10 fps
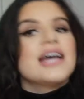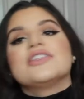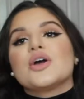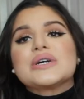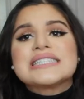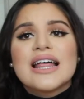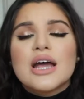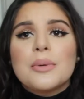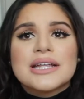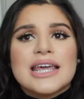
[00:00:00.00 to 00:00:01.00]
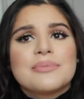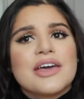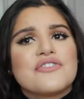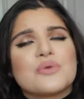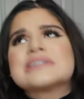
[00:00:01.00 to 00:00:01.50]
And they were selling them on
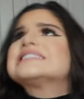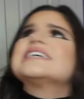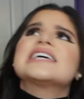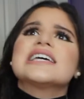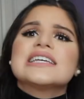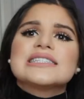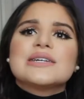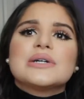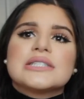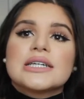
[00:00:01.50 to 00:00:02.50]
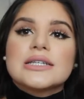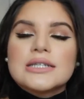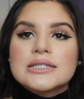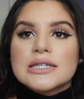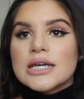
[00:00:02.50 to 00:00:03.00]
eBay for
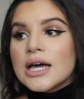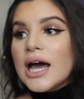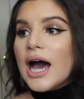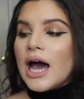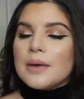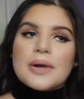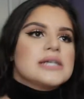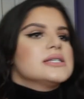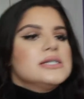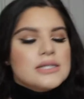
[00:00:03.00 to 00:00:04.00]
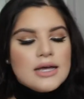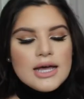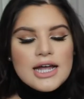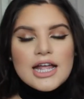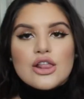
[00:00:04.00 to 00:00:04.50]
ridiculously high prices.
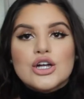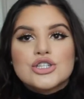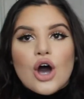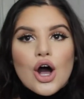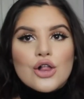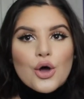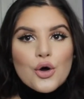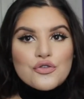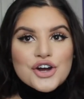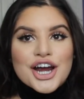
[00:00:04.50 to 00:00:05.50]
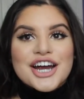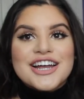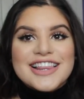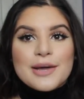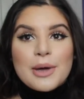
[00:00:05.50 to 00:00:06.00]
And I looked all
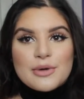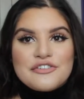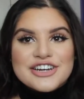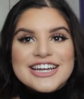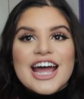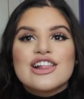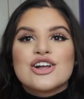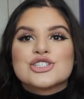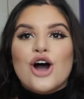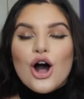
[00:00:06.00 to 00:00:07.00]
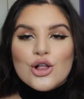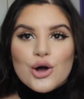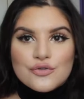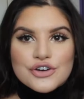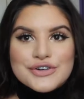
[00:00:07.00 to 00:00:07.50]
over, like my boyfriend and I looked all
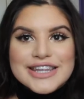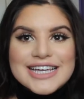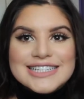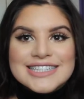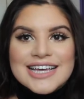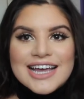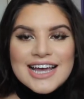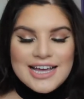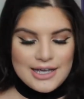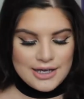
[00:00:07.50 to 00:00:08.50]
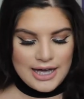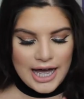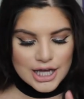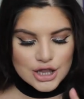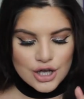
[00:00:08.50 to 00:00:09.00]
over for these,
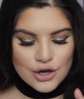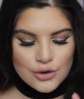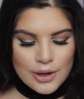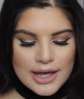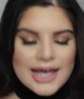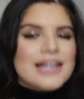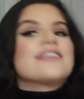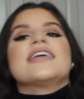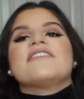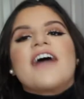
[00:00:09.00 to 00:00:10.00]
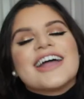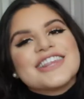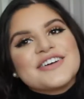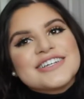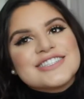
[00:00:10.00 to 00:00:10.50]
high and low, and they
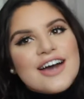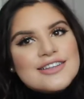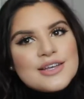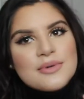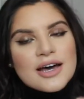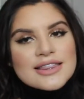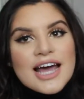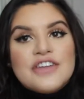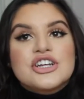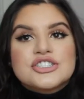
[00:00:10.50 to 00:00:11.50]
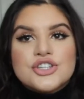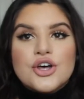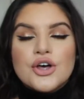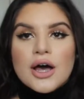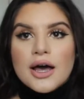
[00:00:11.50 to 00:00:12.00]
finally restocked them online. They're
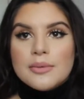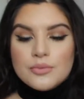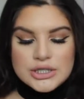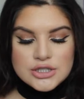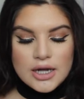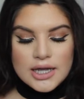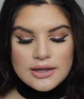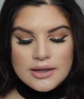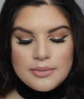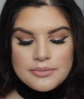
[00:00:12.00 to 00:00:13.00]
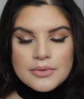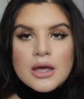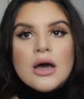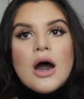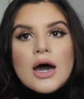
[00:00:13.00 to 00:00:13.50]
still restocking them
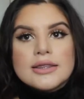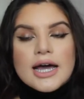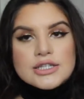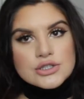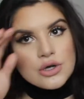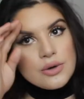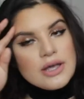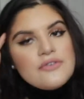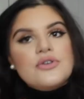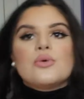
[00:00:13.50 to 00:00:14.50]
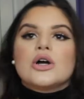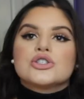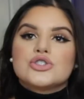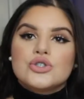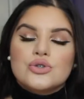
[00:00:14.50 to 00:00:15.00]
online, so if you
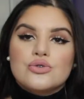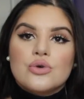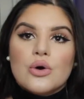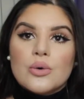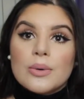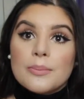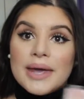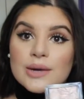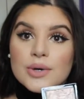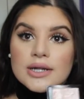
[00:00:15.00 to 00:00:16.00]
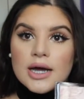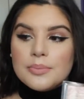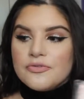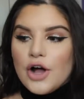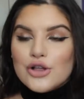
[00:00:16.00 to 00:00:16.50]
want to pick one
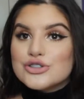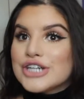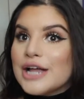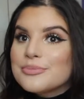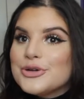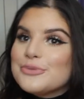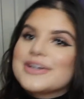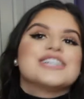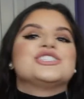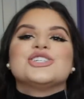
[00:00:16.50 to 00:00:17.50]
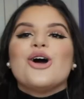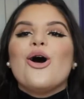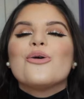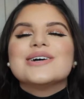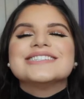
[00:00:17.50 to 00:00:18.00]
up, follow Trend Mood, because she
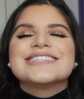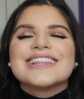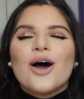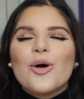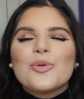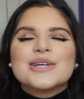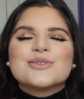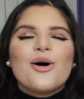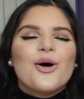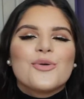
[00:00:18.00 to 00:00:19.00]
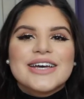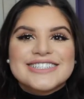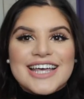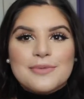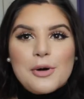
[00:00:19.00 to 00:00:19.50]
always
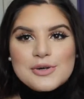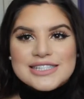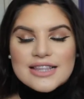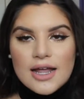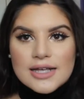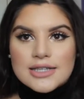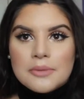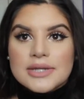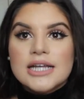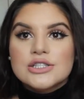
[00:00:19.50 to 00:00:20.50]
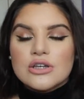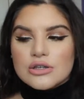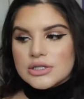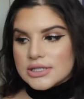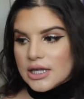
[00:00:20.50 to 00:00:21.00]
like posts the latest updates, so
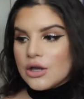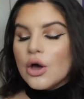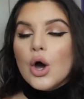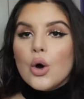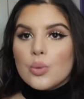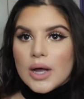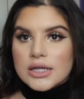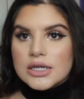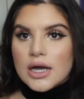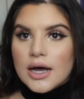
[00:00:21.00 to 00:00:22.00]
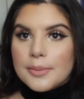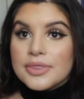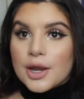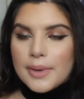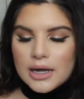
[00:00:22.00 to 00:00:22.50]
you'll see when
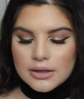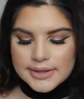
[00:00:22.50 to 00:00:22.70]
they're back